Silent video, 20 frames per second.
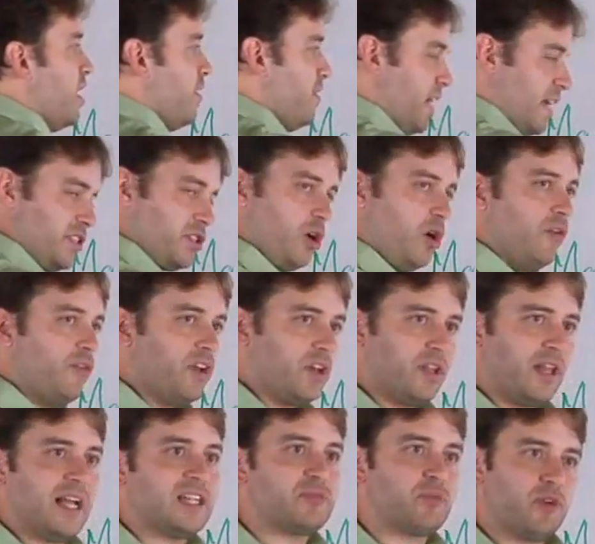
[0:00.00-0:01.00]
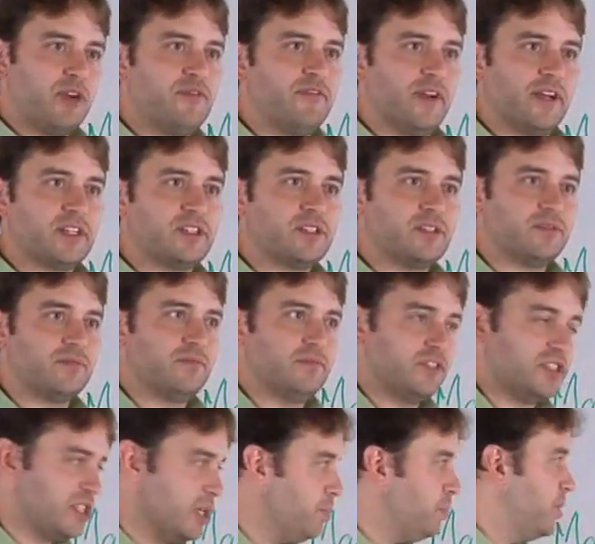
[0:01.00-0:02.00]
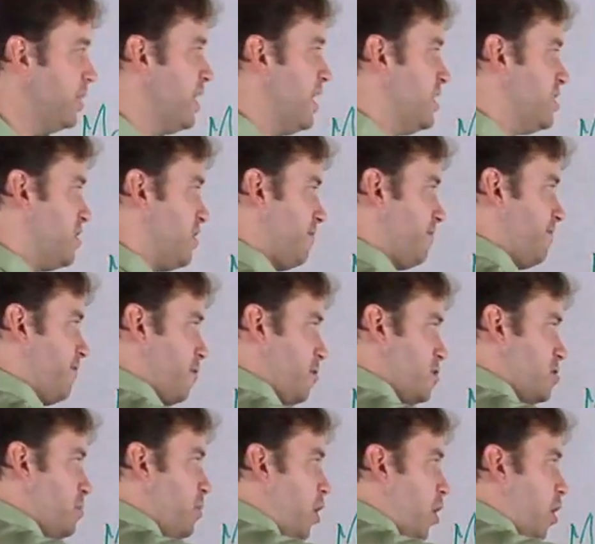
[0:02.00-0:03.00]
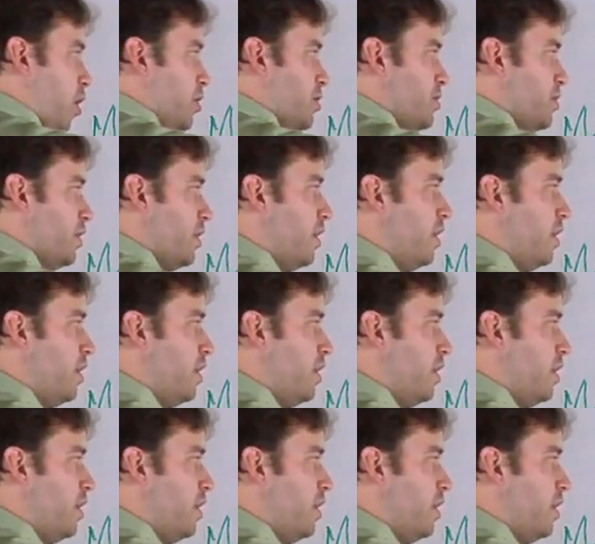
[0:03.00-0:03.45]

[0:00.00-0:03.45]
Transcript: That's called the class prefix. Simply, it's the first part